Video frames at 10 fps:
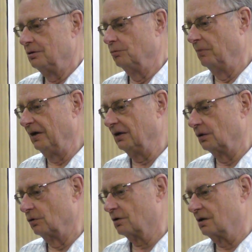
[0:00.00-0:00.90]
you make
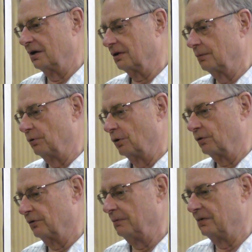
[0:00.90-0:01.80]
it look like the
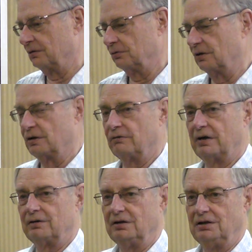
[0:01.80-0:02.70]
Poincare metric
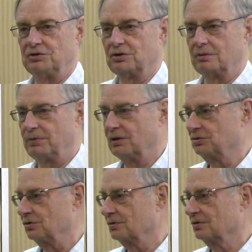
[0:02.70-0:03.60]
around each of the
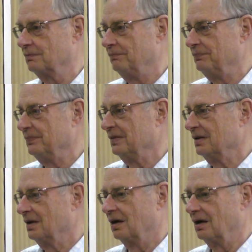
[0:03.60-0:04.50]
punctures.
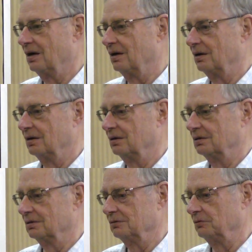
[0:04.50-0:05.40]

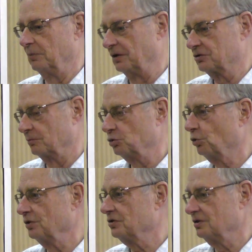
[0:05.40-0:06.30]
You make some
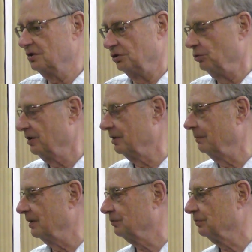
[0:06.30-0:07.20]
choices and you get a
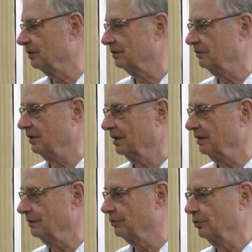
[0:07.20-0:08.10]
metric of
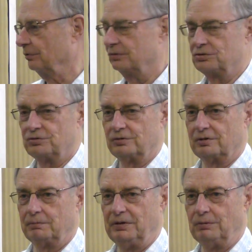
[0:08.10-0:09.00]
negative curvature
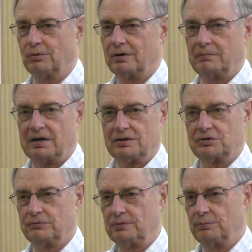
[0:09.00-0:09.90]
on P1
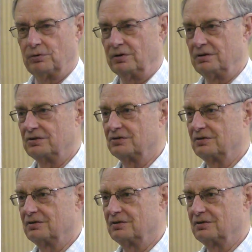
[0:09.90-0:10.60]
minus 3 points.